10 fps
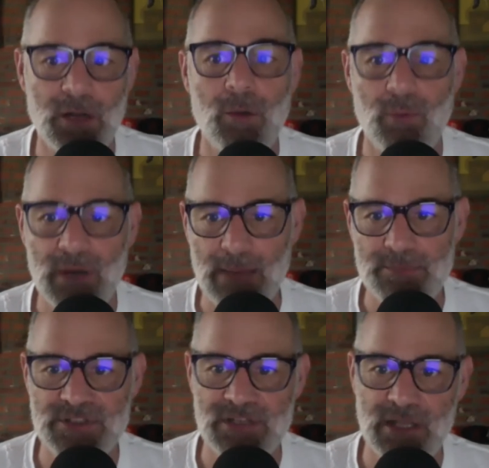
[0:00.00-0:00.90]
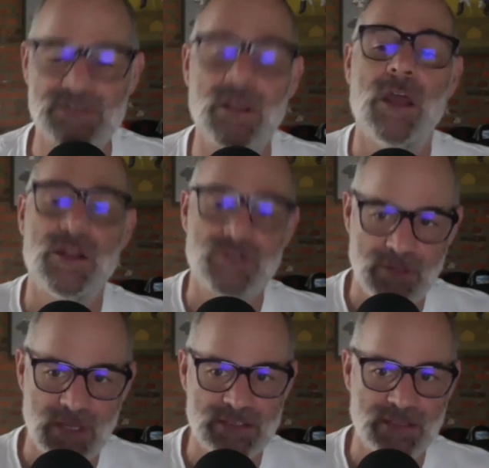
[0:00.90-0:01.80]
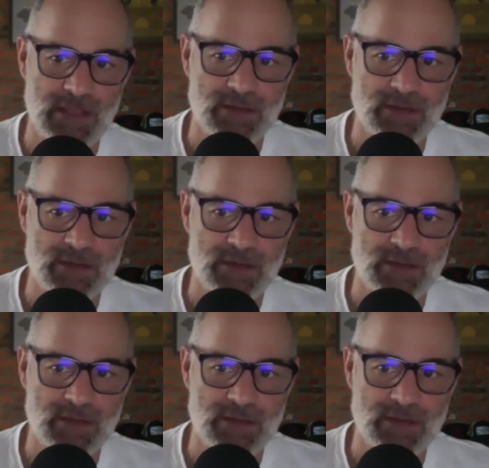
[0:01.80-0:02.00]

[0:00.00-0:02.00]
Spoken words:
What happens next? 2 days later,